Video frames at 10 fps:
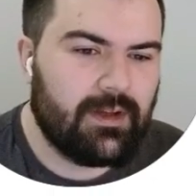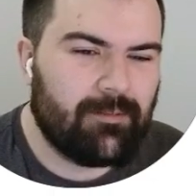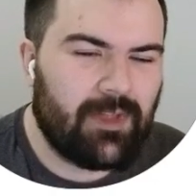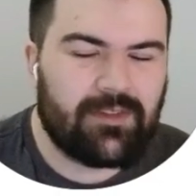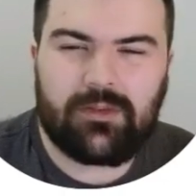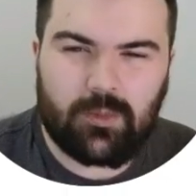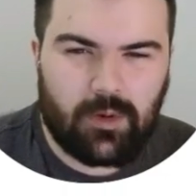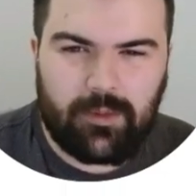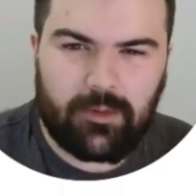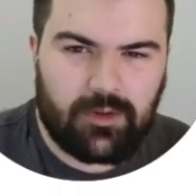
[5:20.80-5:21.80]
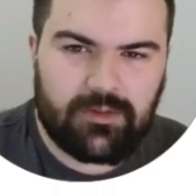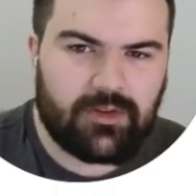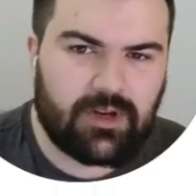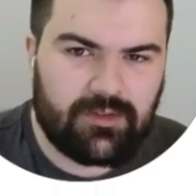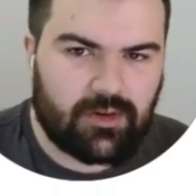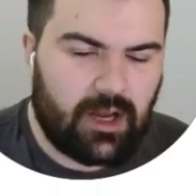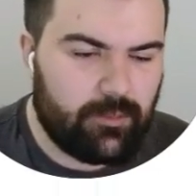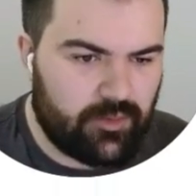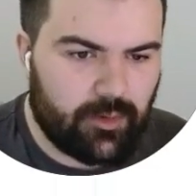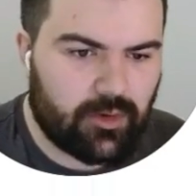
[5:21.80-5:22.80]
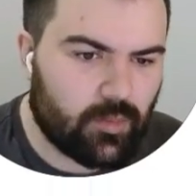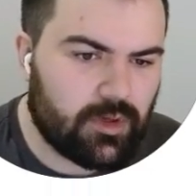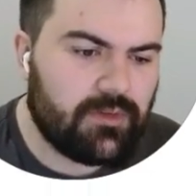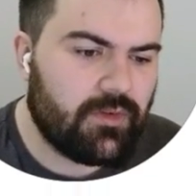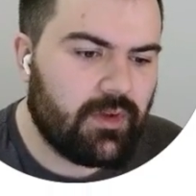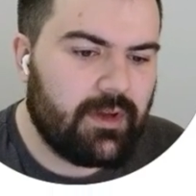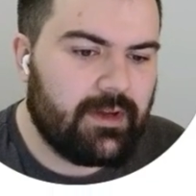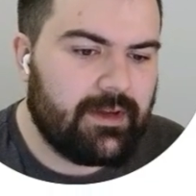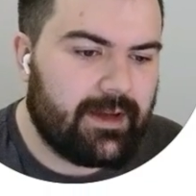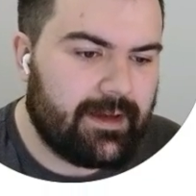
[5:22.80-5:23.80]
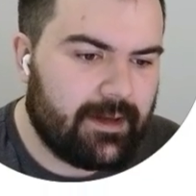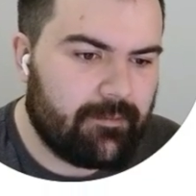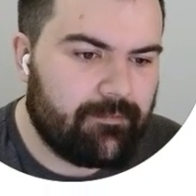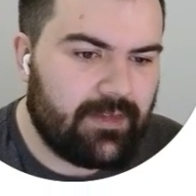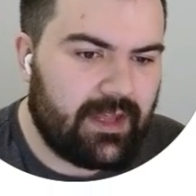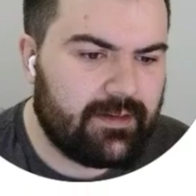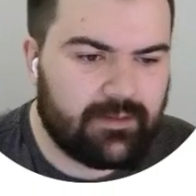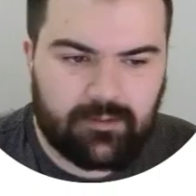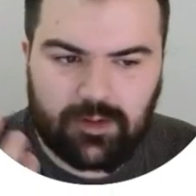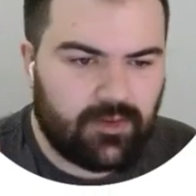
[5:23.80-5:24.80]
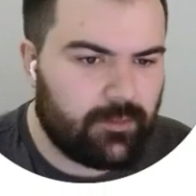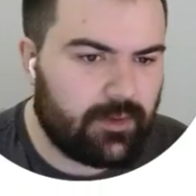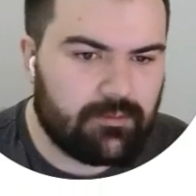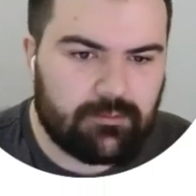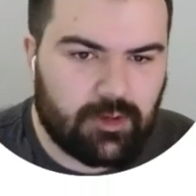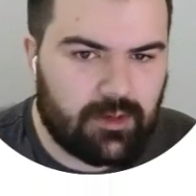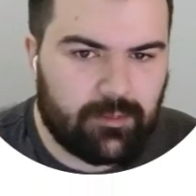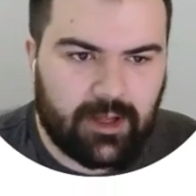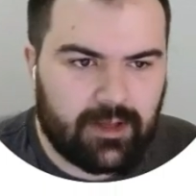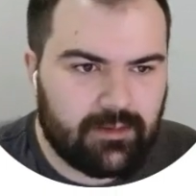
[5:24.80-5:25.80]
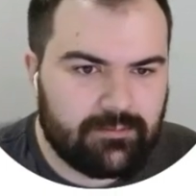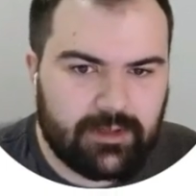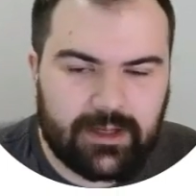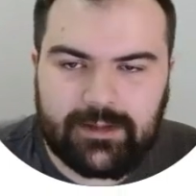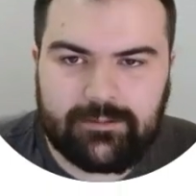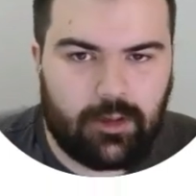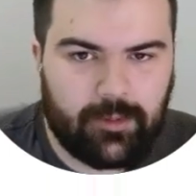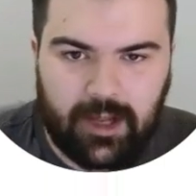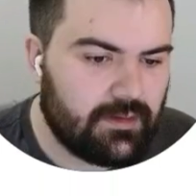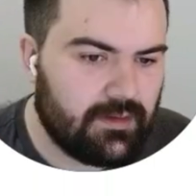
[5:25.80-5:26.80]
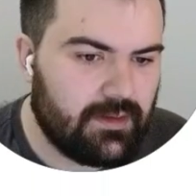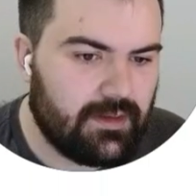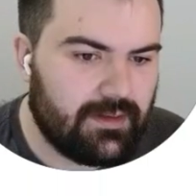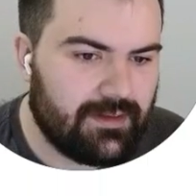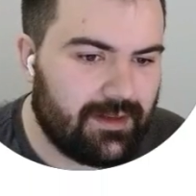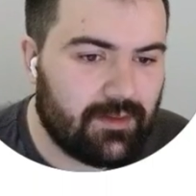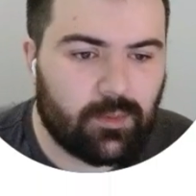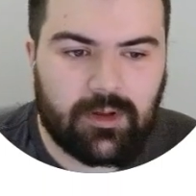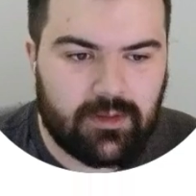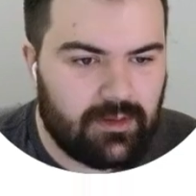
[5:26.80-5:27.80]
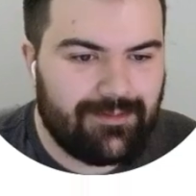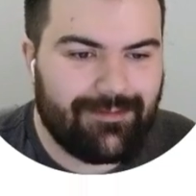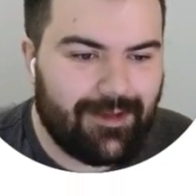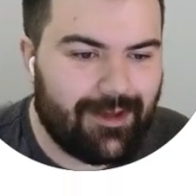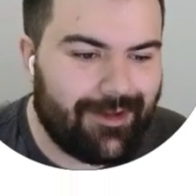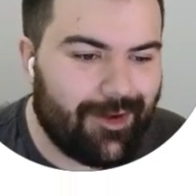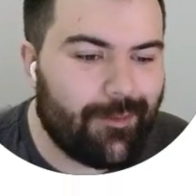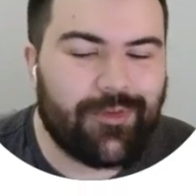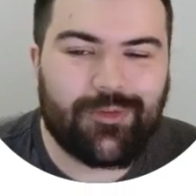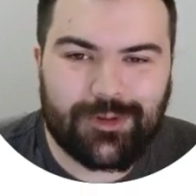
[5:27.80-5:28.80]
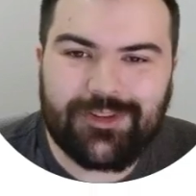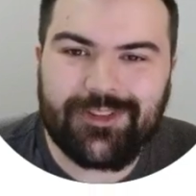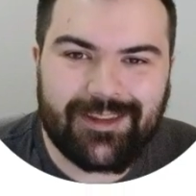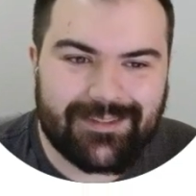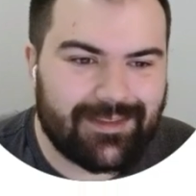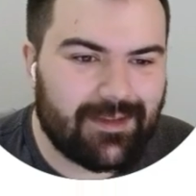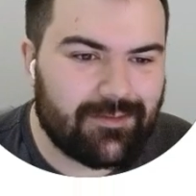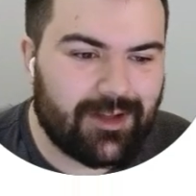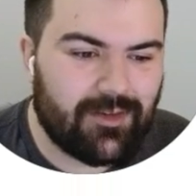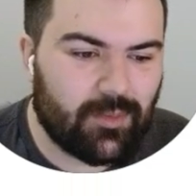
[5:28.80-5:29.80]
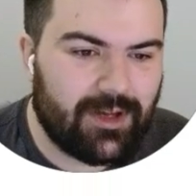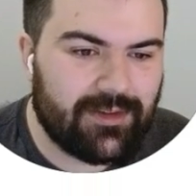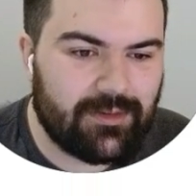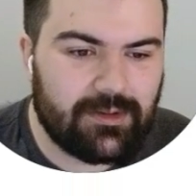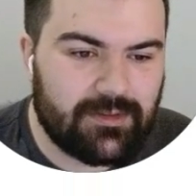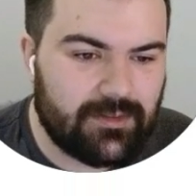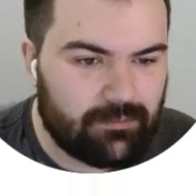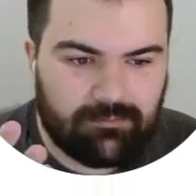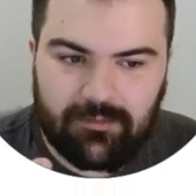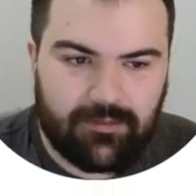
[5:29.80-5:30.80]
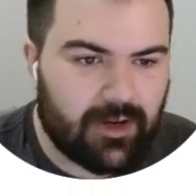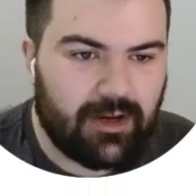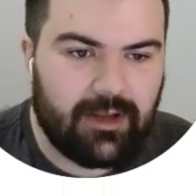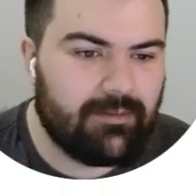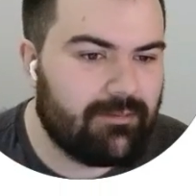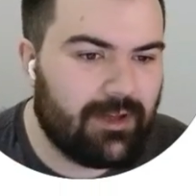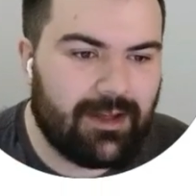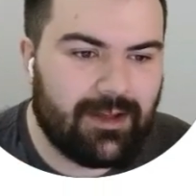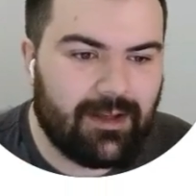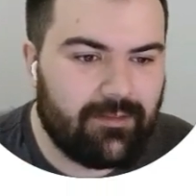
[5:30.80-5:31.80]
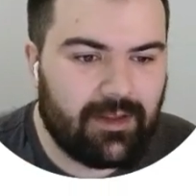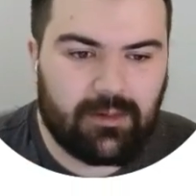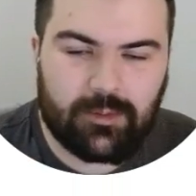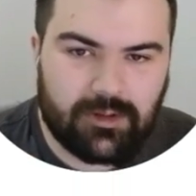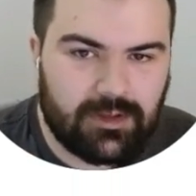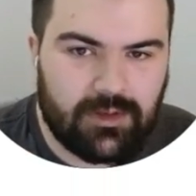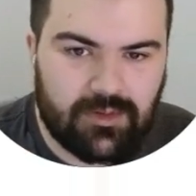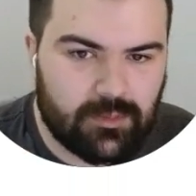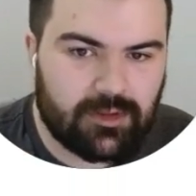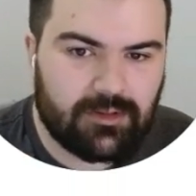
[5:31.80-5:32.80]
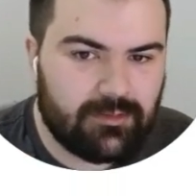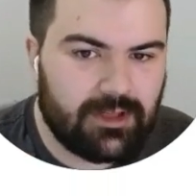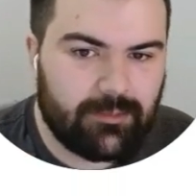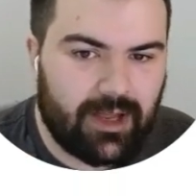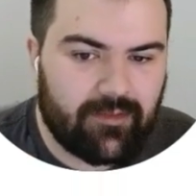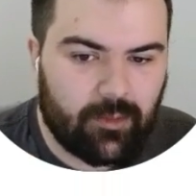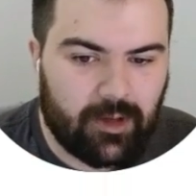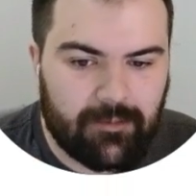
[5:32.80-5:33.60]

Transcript: It's often what people use to transcribe spoken words. And of course it's been created by OpenAI, and it's one of the open source things that they've done as well. So it's very available and usable by everyone.